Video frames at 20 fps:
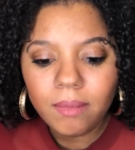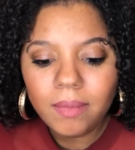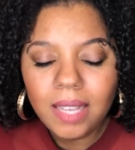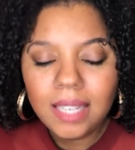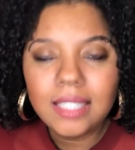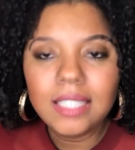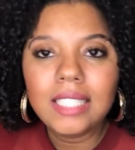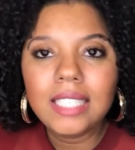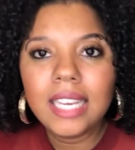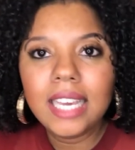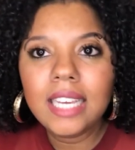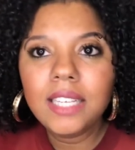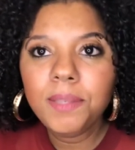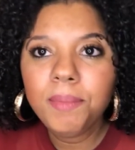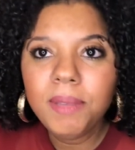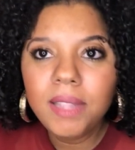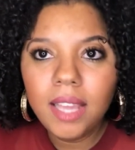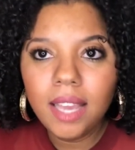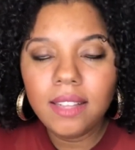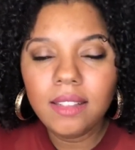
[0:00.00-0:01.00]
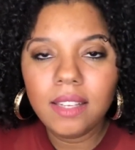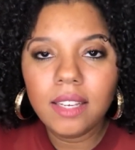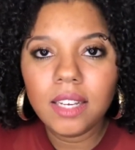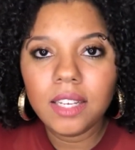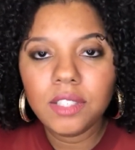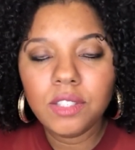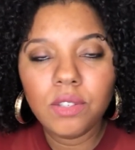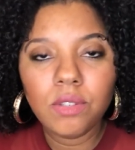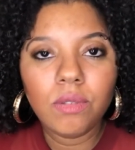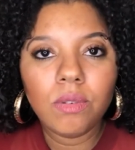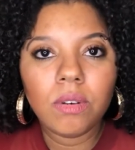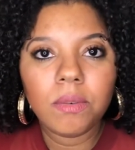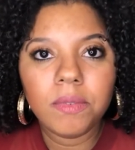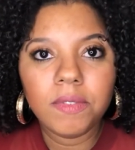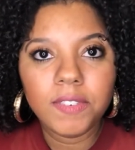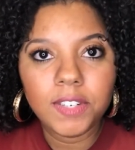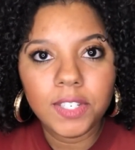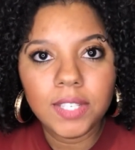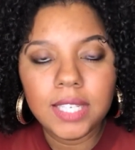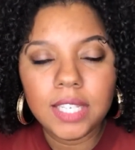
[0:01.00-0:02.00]
she gives me the idea to do a
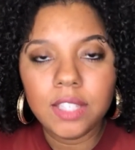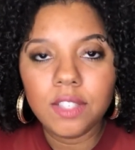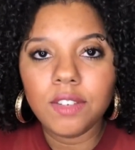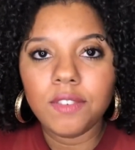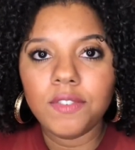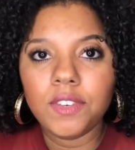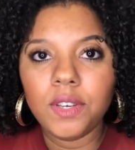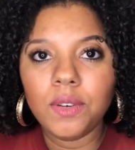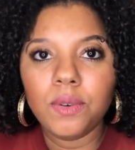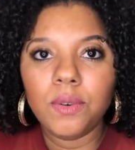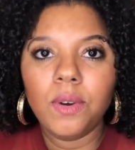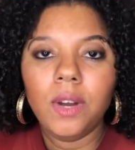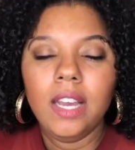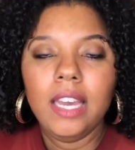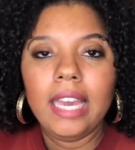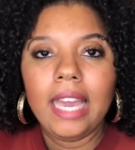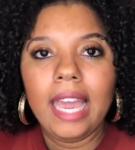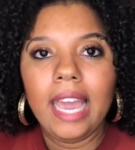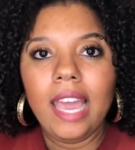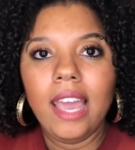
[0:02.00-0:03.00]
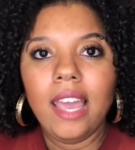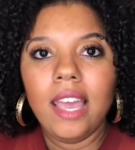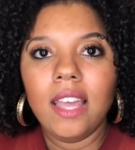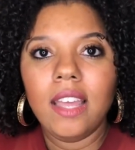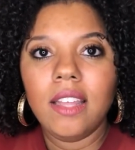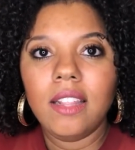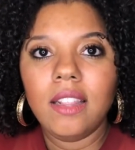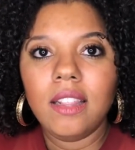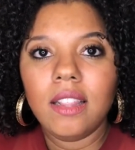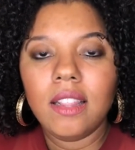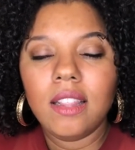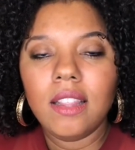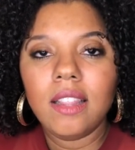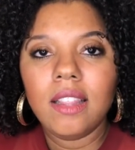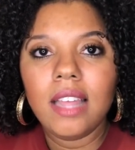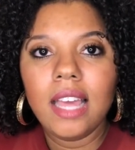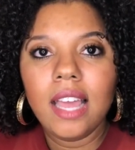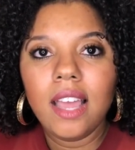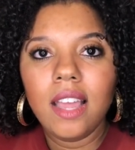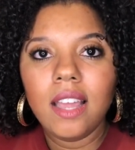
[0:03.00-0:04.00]
reverse interview. And
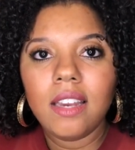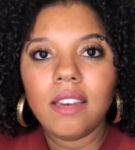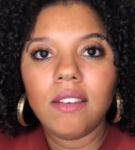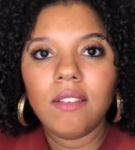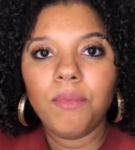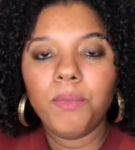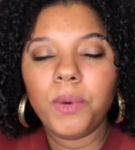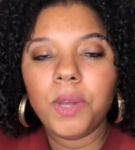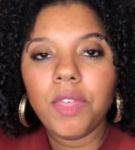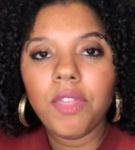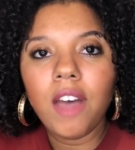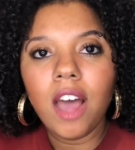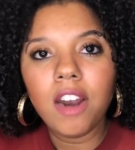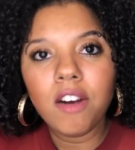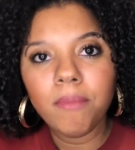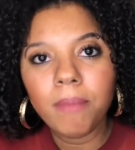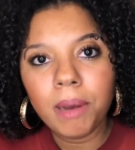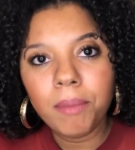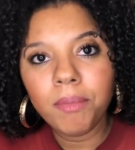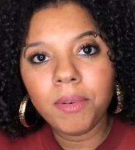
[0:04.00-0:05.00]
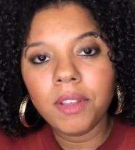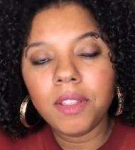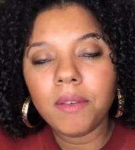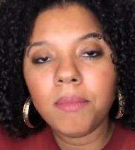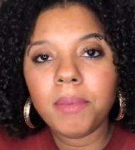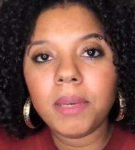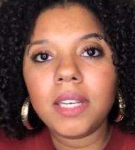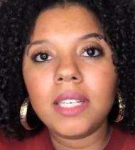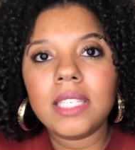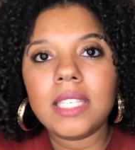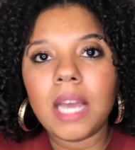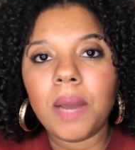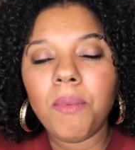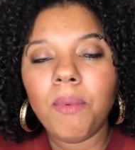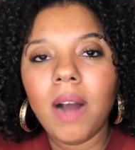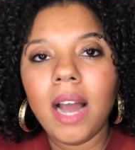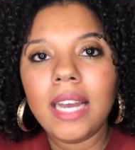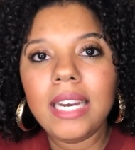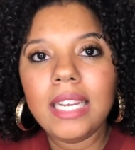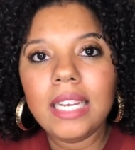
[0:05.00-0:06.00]
then we thought of my brother, because I
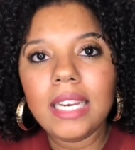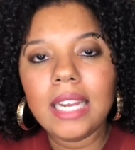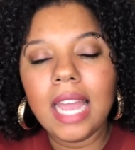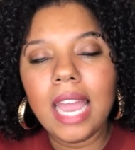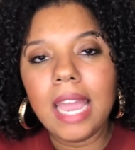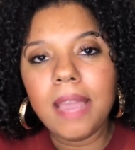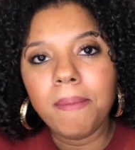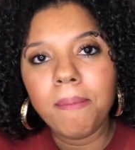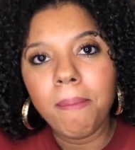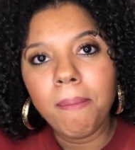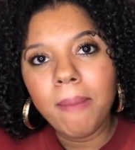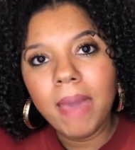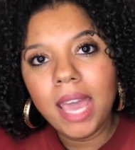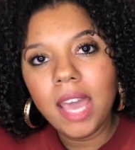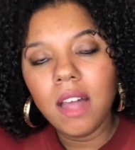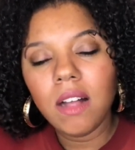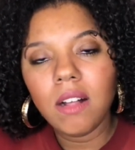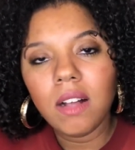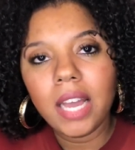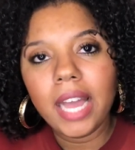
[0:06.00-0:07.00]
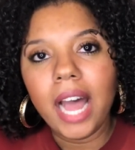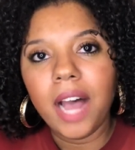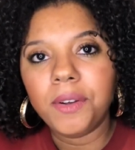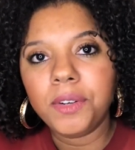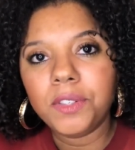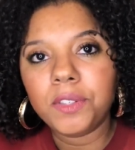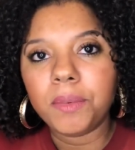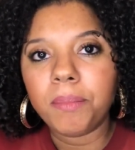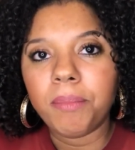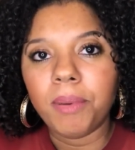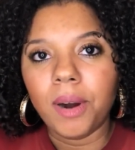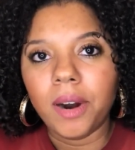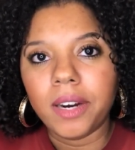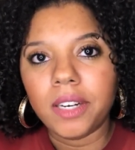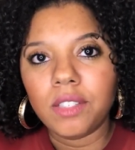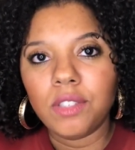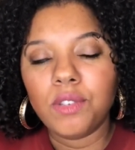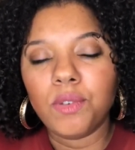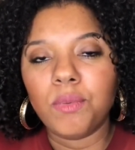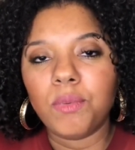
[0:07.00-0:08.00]
wanted a male
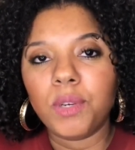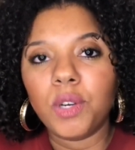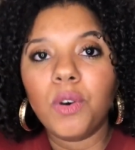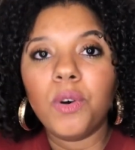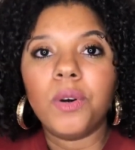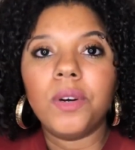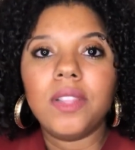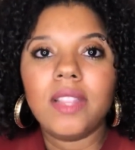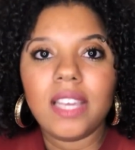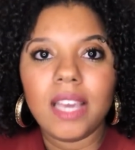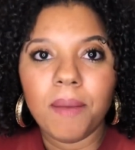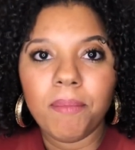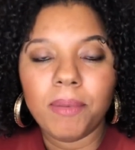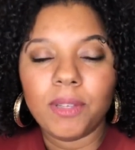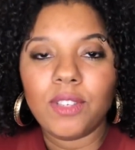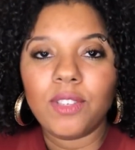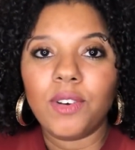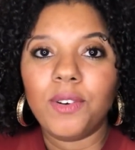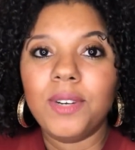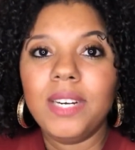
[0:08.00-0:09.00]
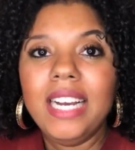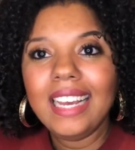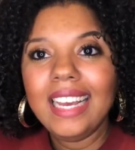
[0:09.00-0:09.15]
counterpart to record the episode.